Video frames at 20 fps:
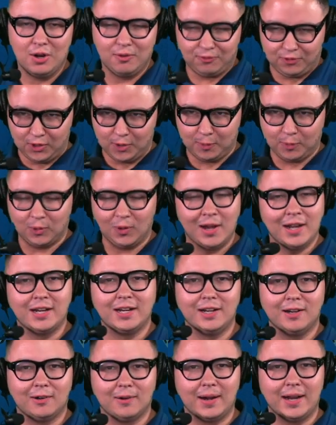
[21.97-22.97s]
from right
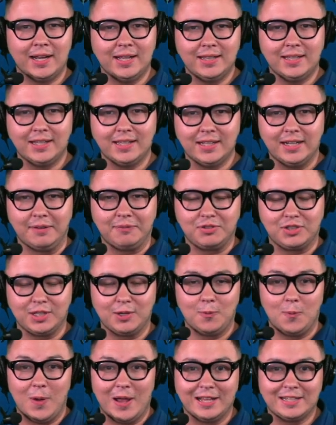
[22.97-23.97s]
here in the NFC
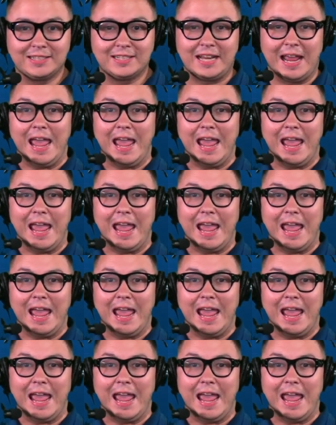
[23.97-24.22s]
West,